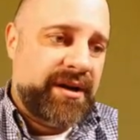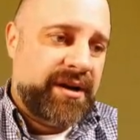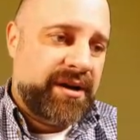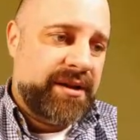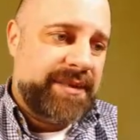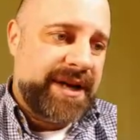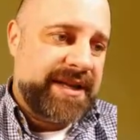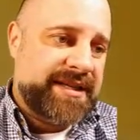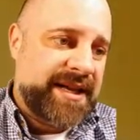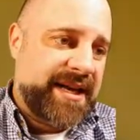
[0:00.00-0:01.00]
Uh, the
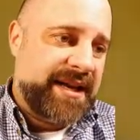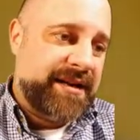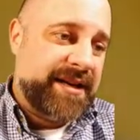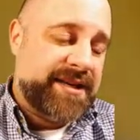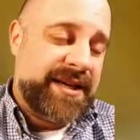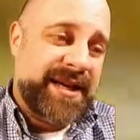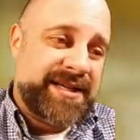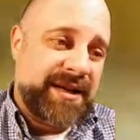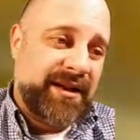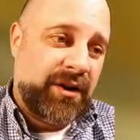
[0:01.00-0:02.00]
pendant setting, and it's a
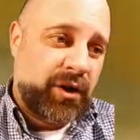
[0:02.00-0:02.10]
it's a